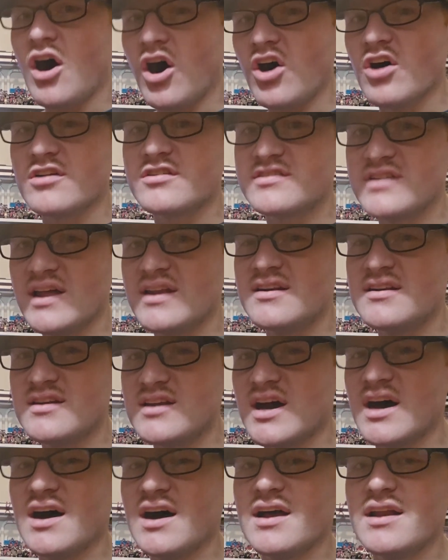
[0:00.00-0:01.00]
all said and
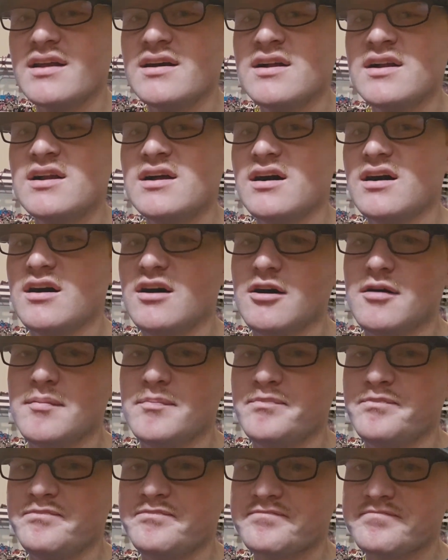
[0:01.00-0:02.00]
done. I
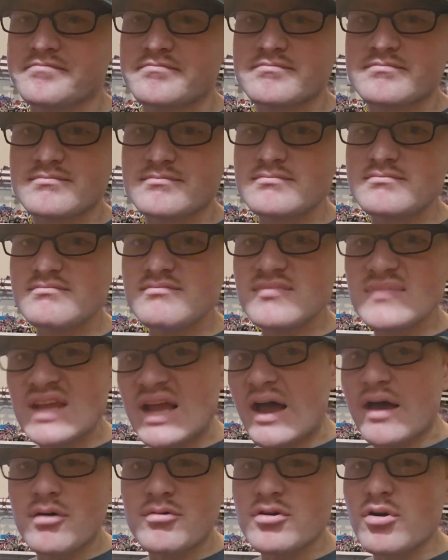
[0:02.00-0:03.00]

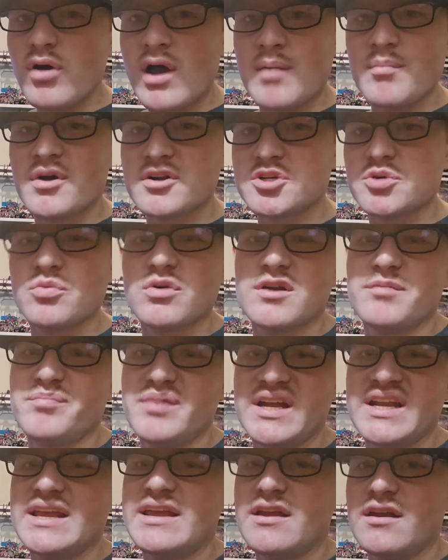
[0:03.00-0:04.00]
don't know how much it would have
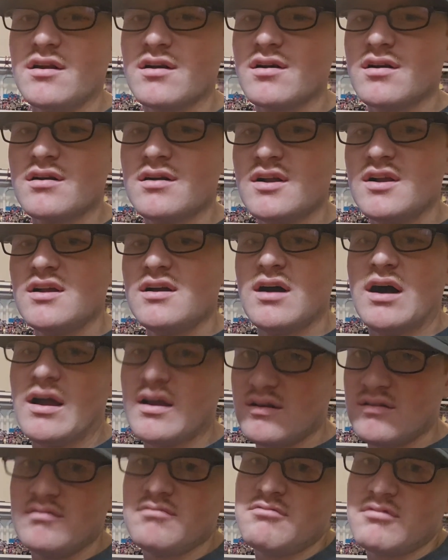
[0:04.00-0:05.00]
been here.
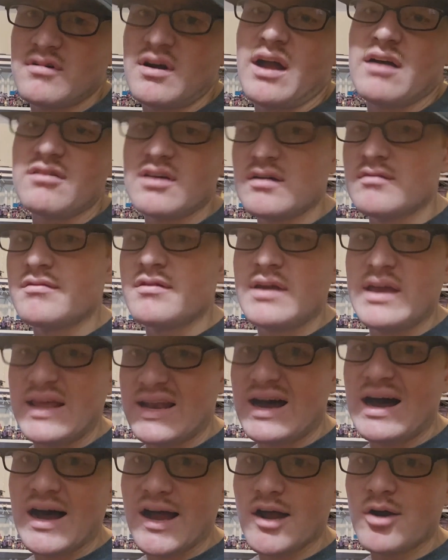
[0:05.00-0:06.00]
I live in
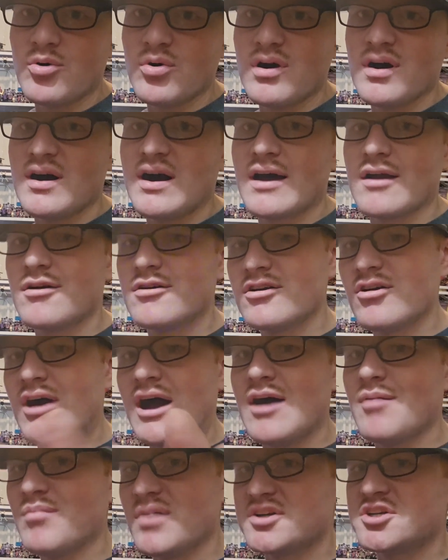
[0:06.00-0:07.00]
Iowa. I don't know
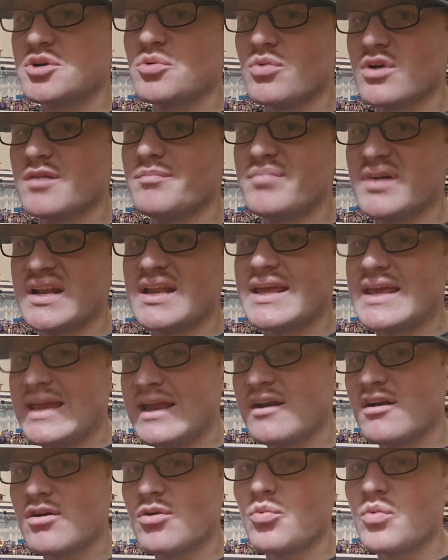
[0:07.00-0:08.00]
how much it would have been
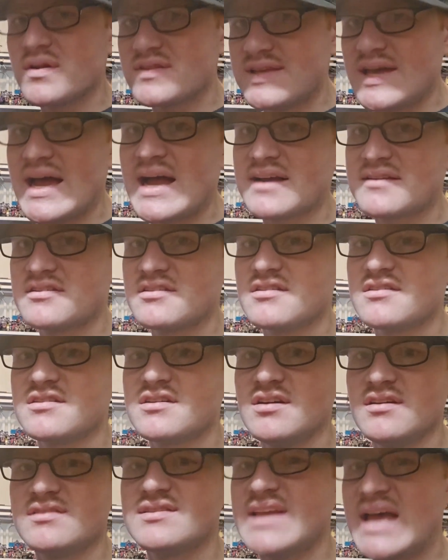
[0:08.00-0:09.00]
here with taxes,
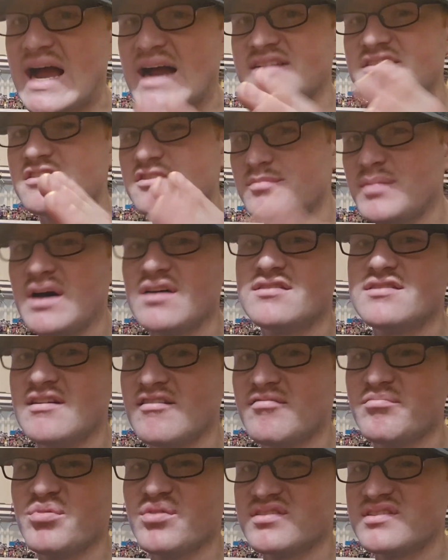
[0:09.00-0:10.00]
because taxes about
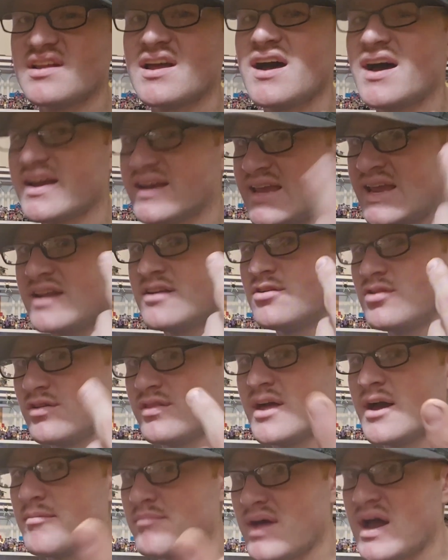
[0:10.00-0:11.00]
7%. I can't do
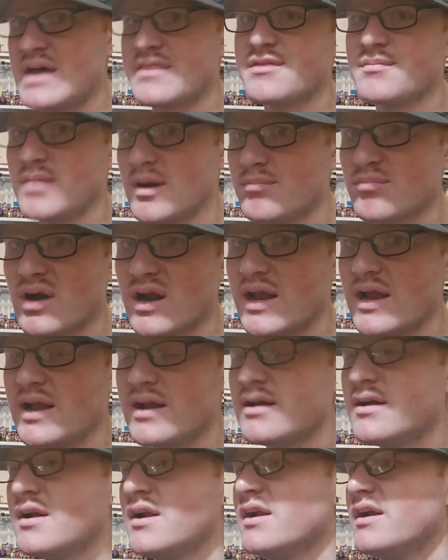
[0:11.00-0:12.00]
that math in my brain.